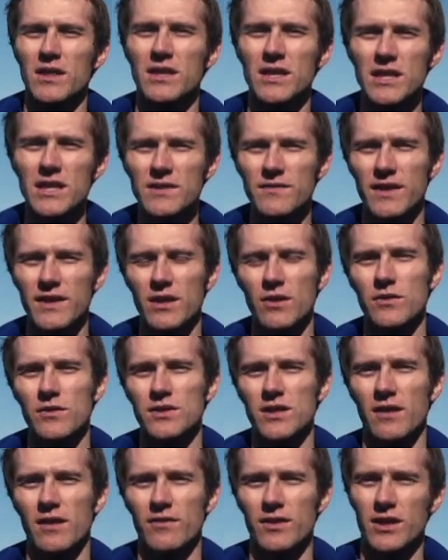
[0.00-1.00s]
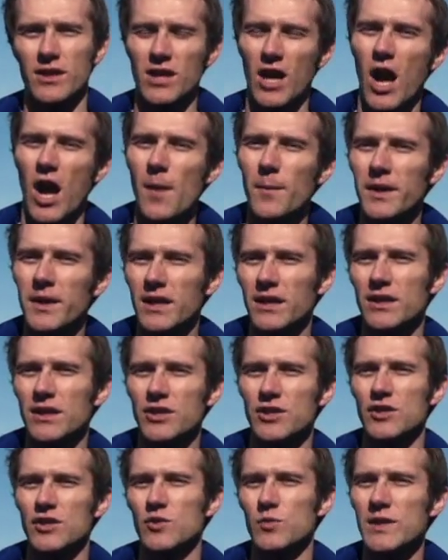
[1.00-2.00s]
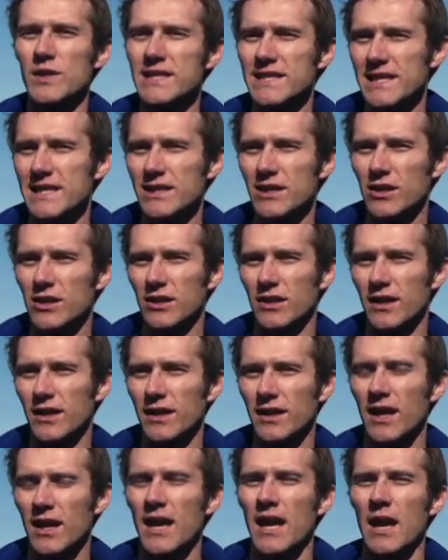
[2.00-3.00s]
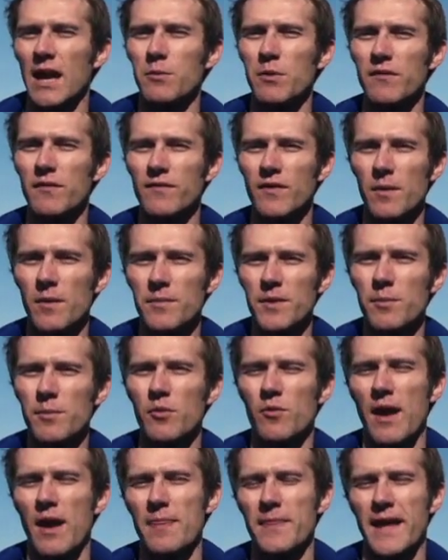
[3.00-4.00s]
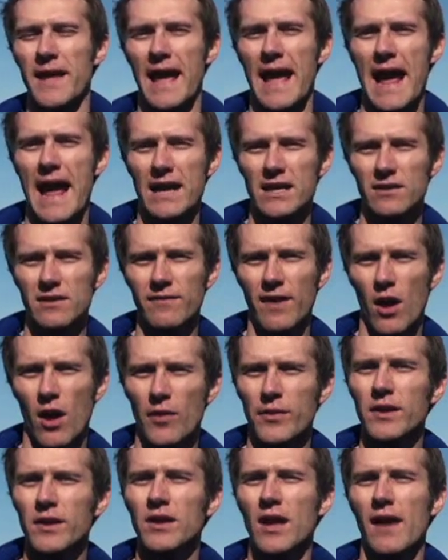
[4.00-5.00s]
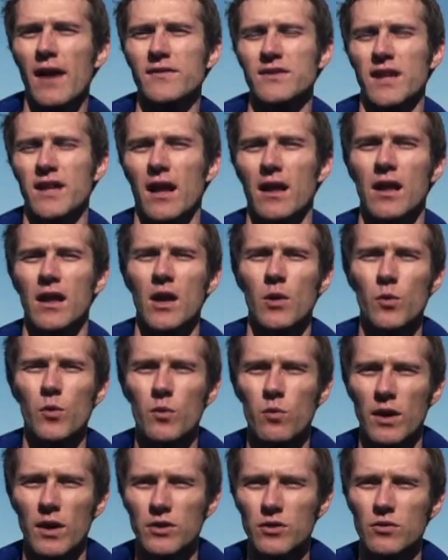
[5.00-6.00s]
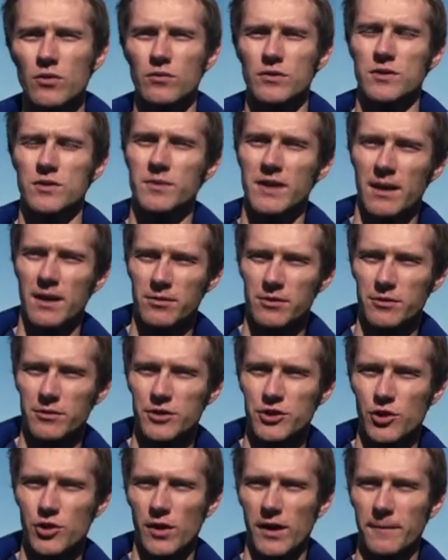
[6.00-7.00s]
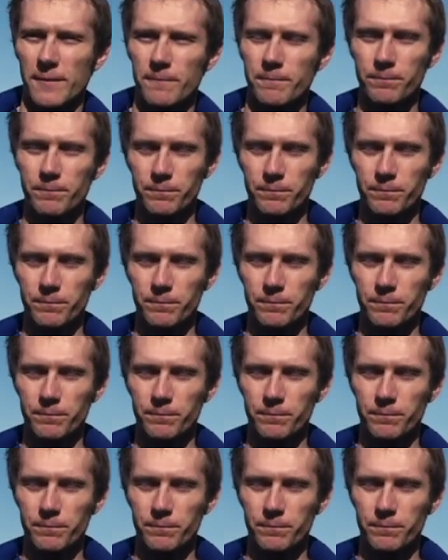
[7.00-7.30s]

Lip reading: These videos cover the common conditions we see in the clinic, and we film them around the active, healthy lifestyle we want you to be able to enjoy.